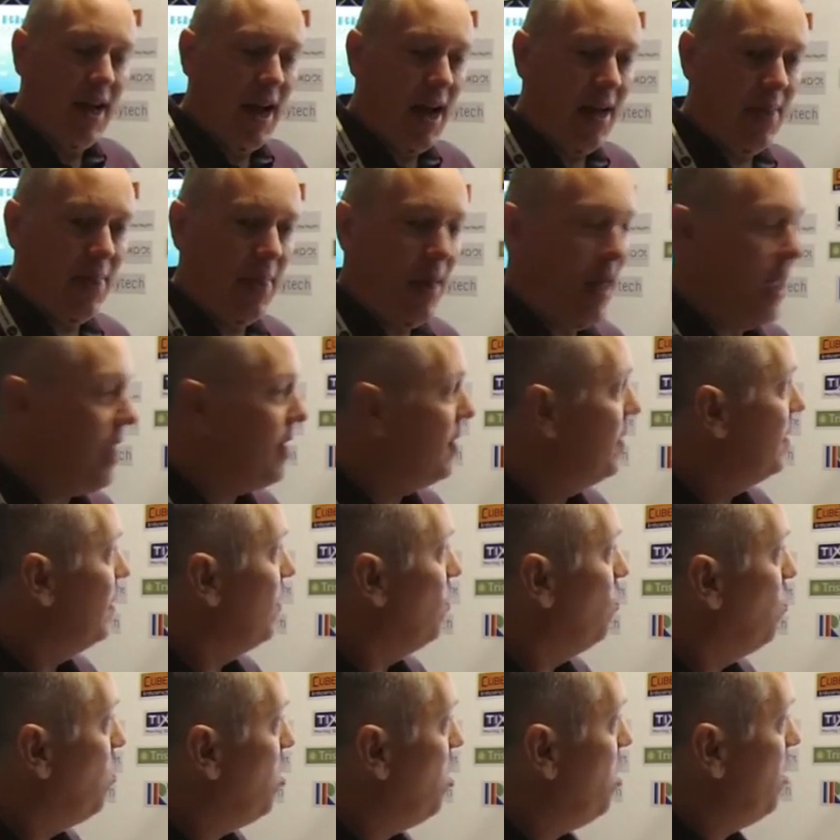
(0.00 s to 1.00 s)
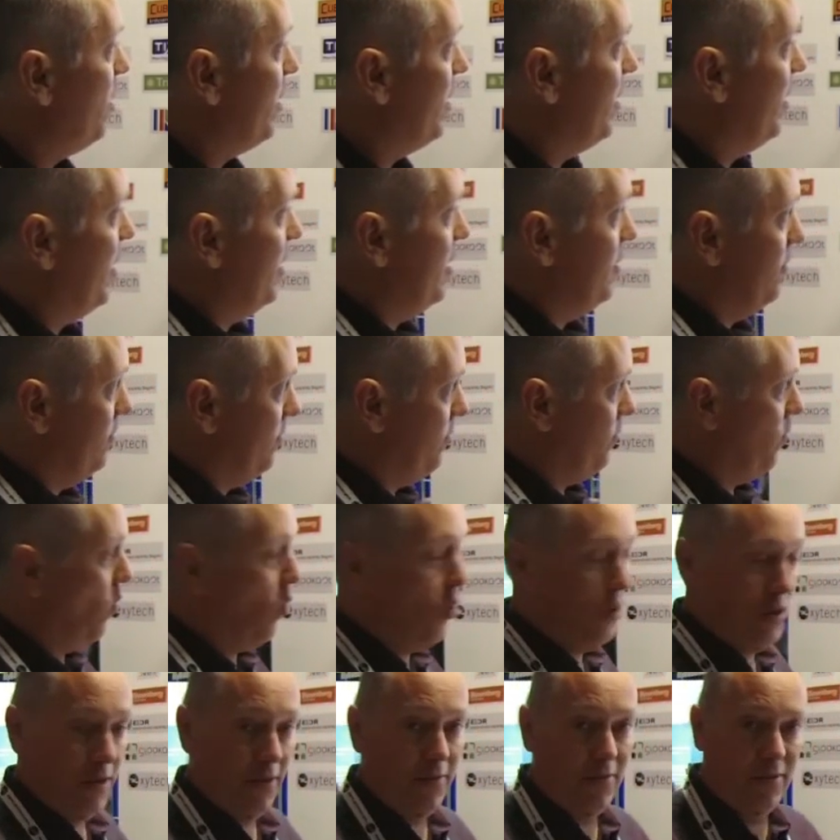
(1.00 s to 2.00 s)
and then work in
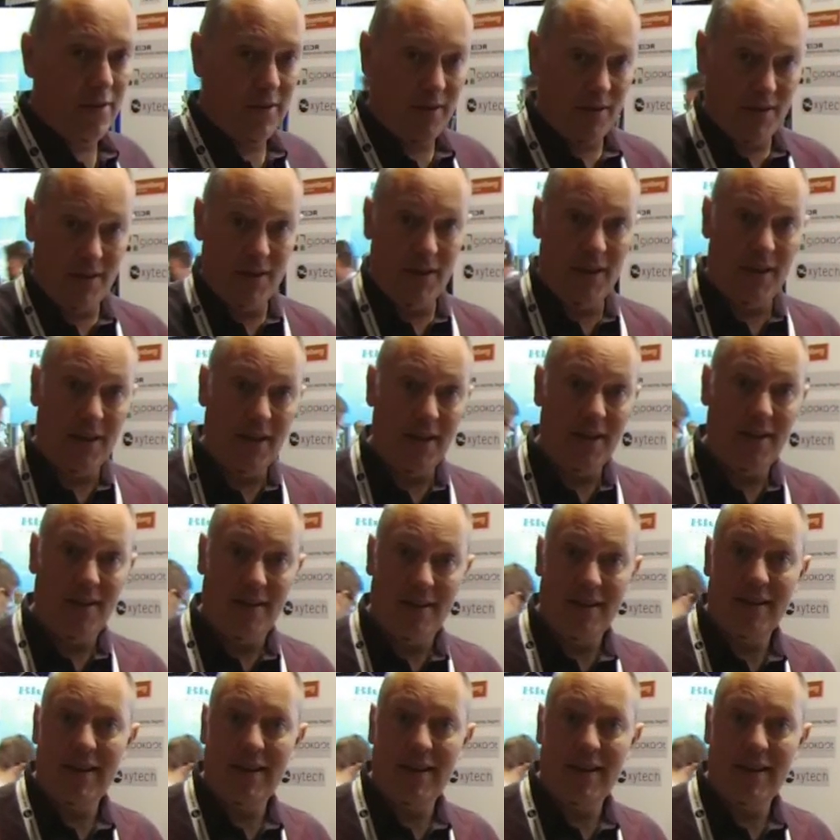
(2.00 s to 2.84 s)
four different uh,